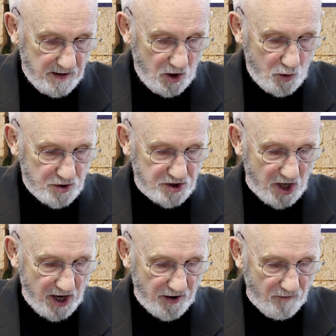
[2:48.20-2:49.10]
who is
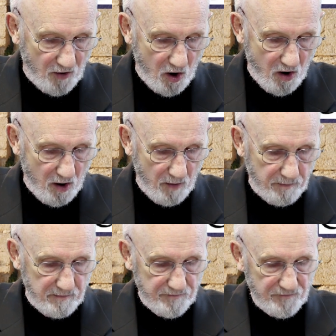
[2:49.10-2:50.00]
God over all,
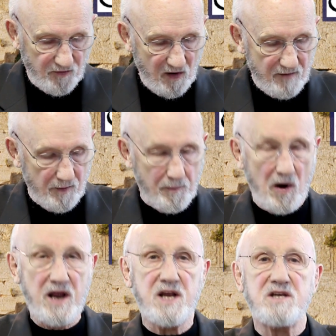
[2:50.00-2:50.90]
forever
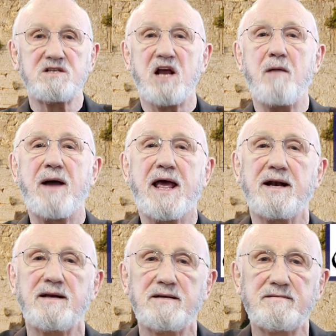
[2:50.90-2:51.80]
praised.
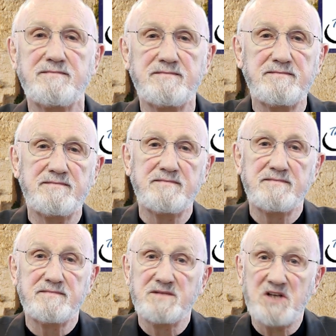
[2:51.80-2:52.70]
Amen.
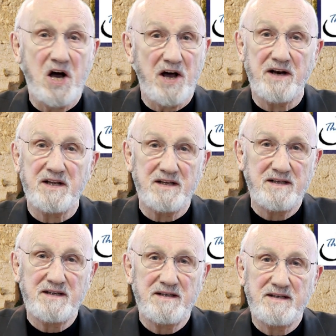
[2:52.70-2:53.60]
God
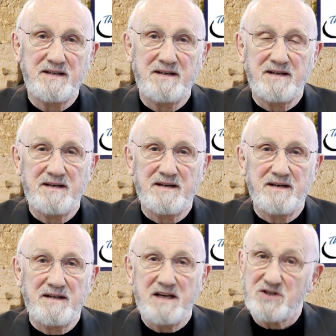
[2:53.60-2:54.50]

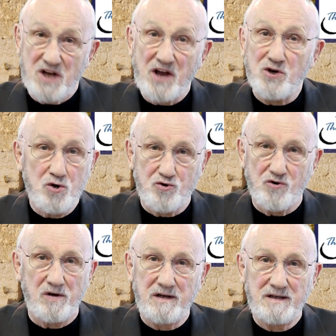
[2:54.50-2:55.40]
is not
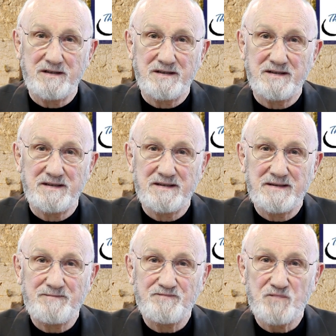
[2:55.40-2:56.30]
neutral
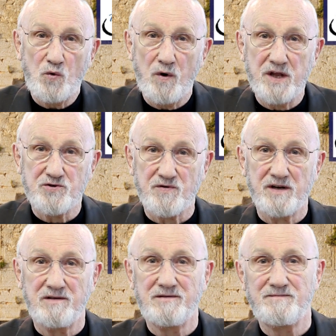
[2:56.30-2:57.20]
toward Israel.